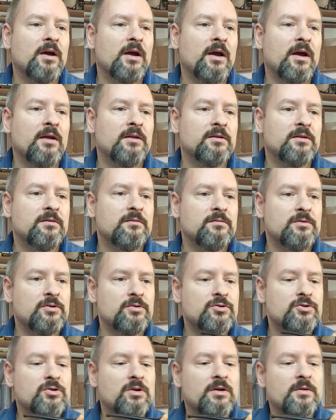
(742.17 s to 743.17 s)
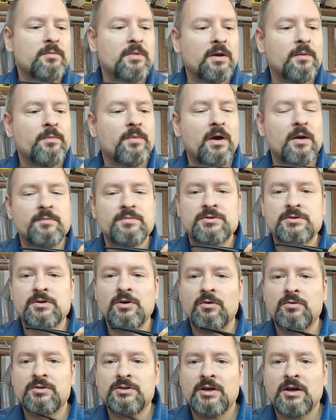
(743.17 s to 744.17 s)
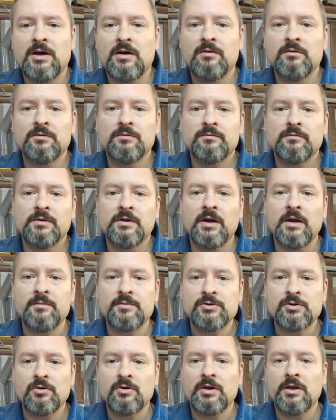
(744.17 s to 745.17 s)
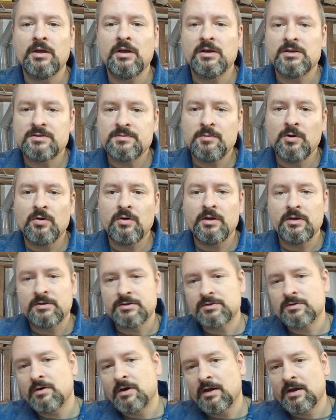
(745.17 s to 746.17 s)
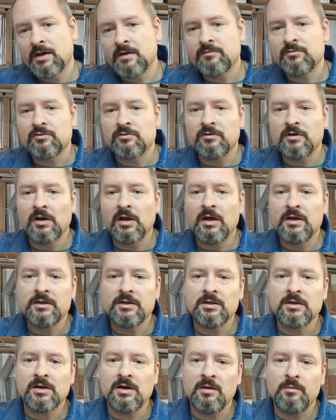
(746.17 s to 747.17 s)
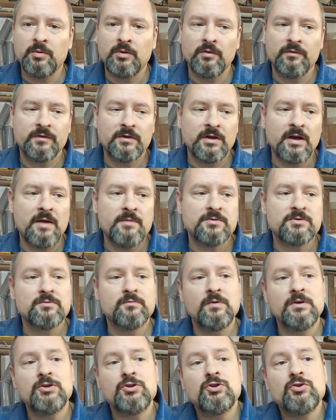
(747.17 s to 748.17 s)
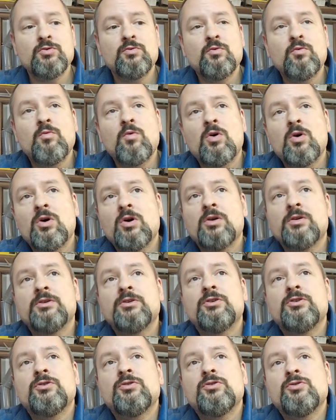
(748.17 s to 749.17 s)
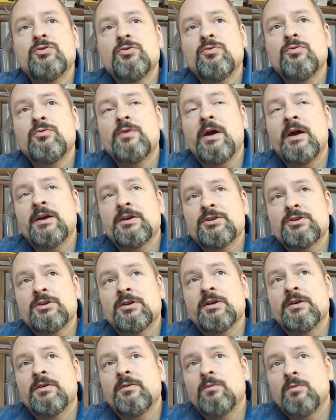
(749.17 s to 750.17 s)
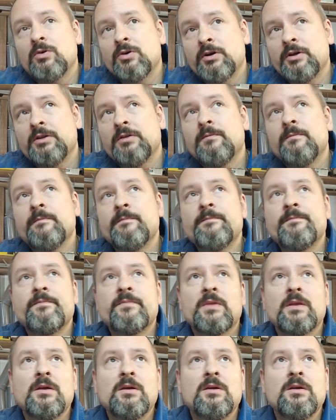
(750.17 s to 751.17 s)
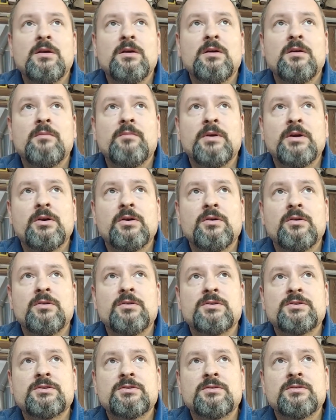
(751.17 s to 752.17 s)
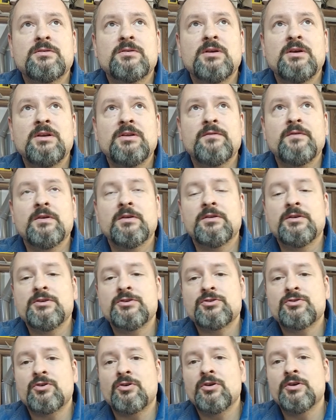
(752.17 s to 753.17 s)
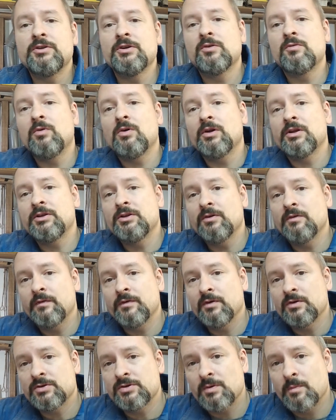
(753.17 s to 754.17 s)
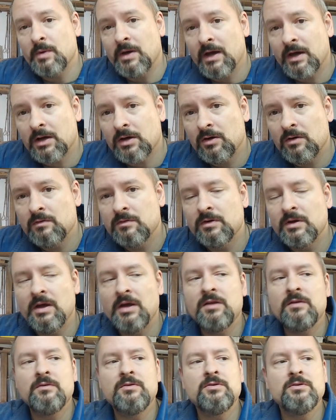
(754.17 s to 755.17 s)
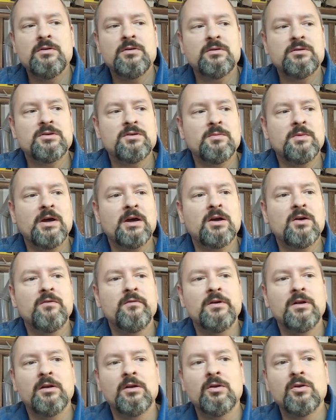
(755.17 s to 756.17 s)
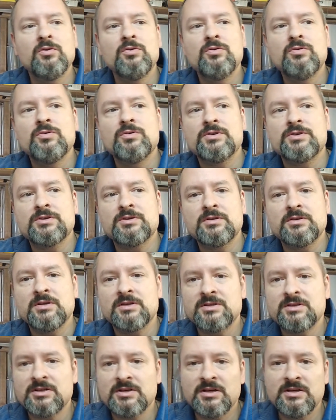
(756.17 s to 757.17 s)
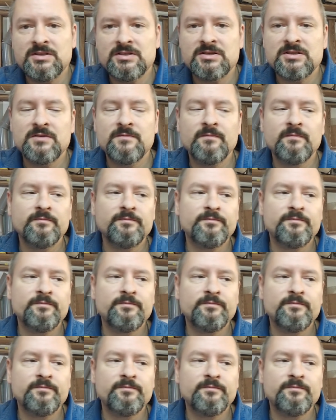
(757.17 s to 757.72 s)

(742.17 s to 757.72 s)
And usually my pipes go down when I'm talking and smoking, so I have to relight it a couple of times, which you want to actually avoid, because it will destroy the quality of your tobacco and tobacco will lose the taste.